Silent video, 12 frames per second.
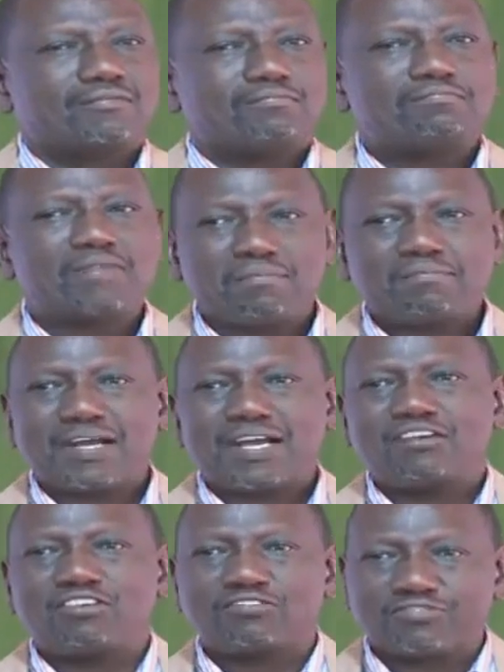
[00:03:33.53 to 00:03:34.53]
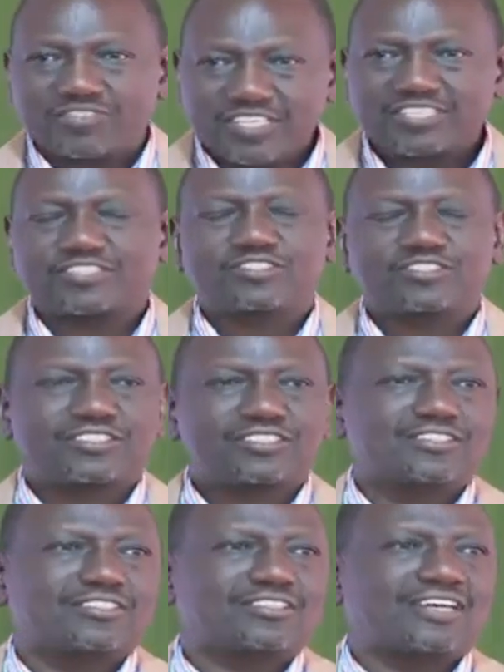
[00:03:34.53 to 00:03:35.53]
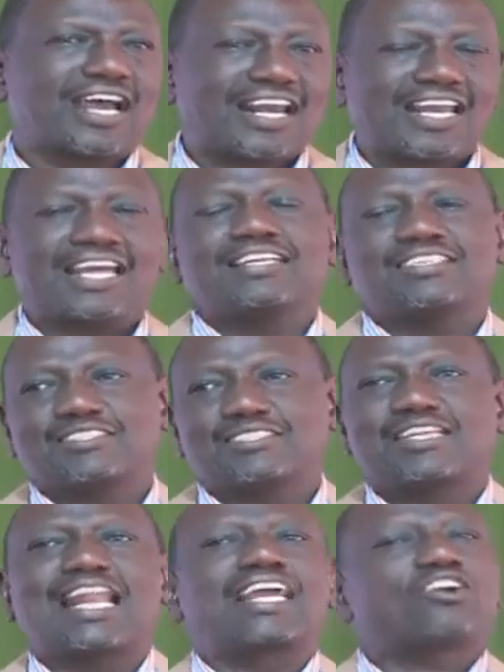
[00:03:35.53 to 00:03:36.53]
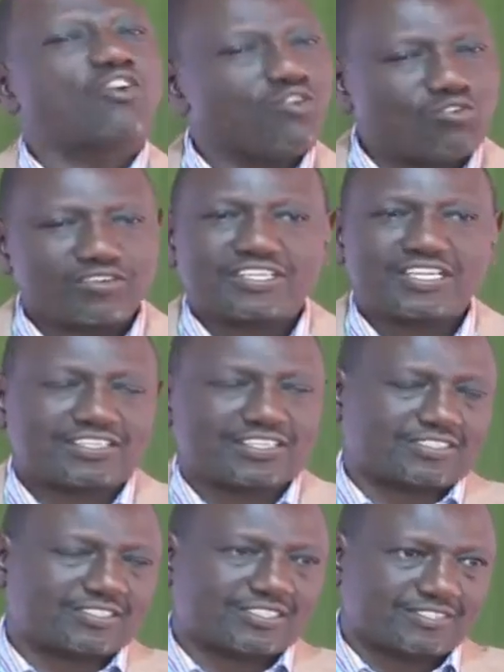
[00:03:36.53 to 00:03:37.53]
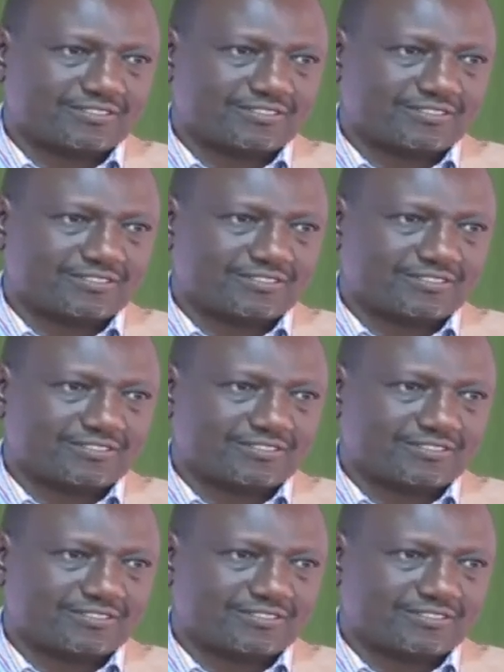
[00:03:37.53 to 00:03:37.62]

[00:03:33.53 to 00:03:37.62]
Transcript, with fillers: member of this alliance like all the others.